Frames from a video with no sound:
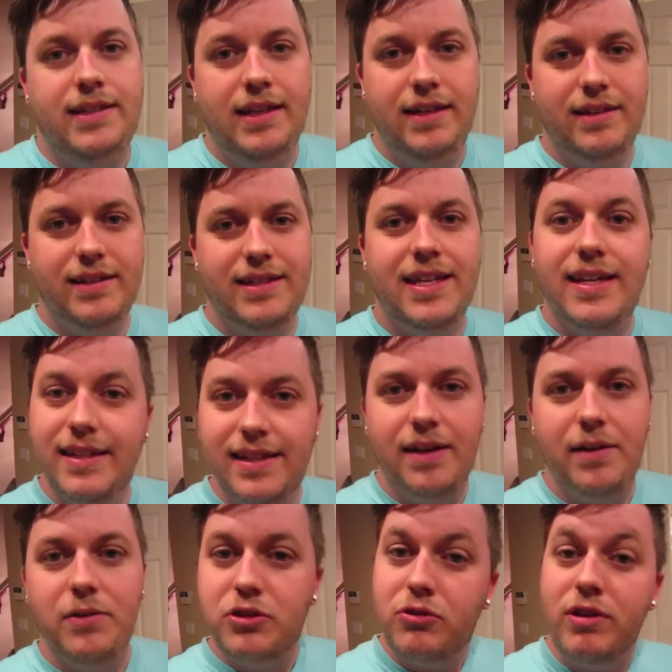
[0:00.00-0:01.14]
Danielle decided that it
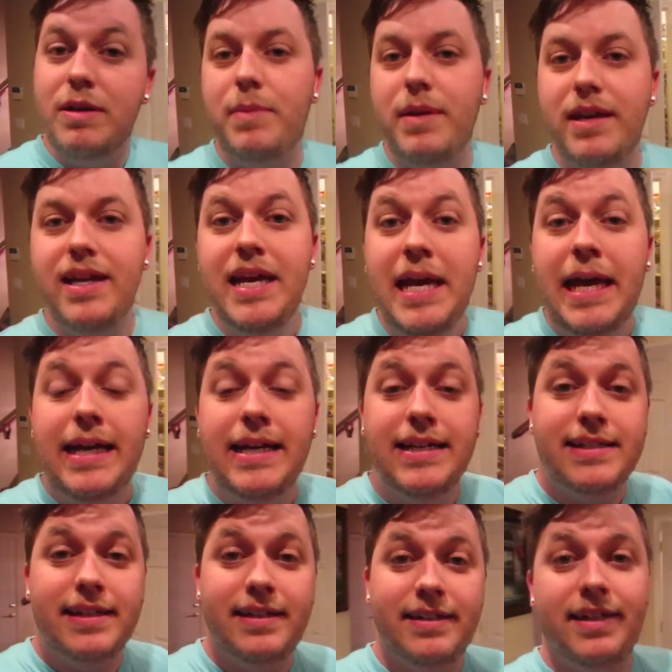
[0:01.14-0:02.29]
was creepy and
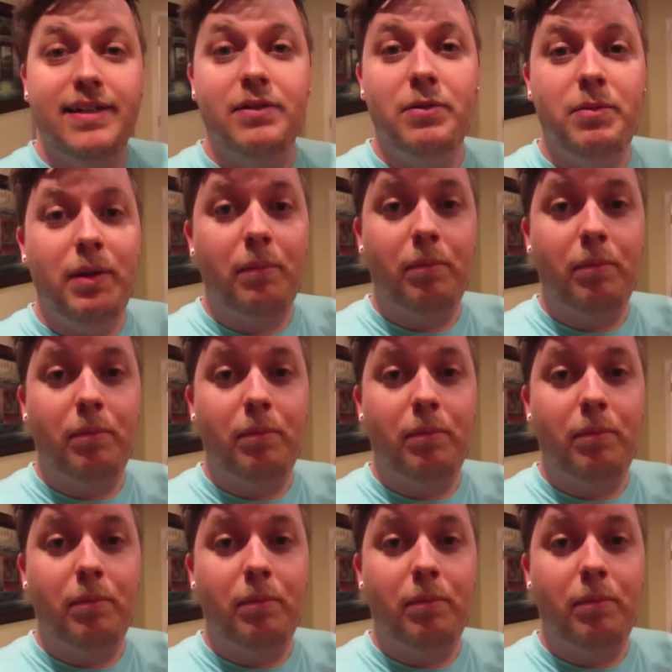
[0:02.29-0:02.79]
decided that it would be